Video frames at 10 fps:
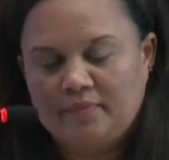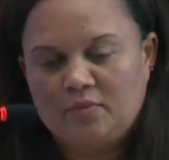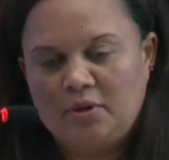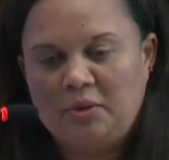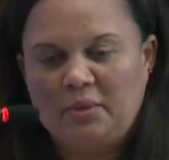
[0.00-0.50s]

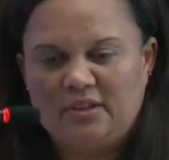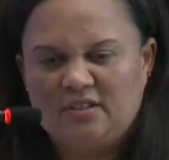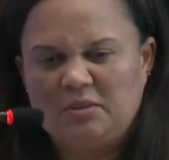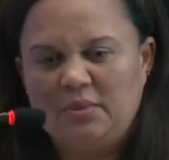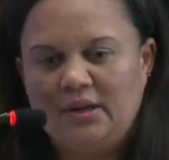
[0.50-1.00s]
Pretty much
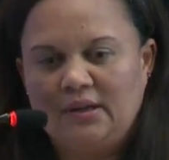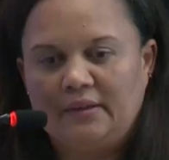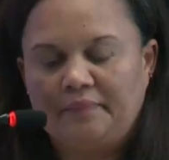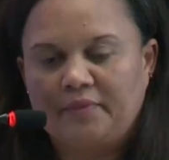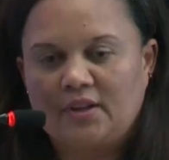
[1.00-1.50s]

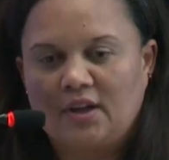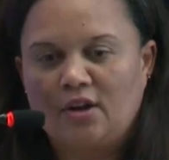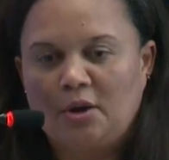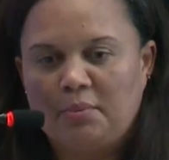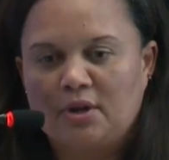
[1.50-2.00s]
similar
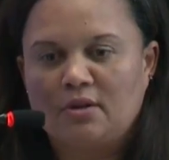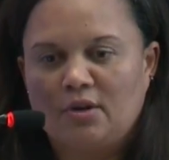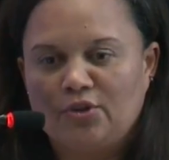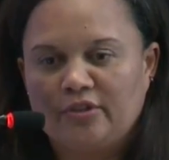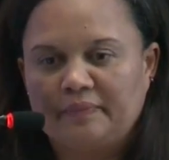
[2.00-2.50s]
copper
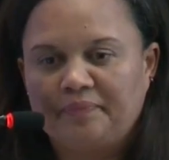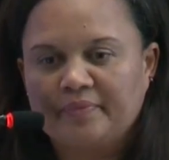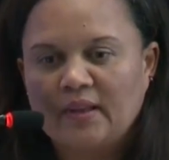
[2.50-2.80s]
corrosion.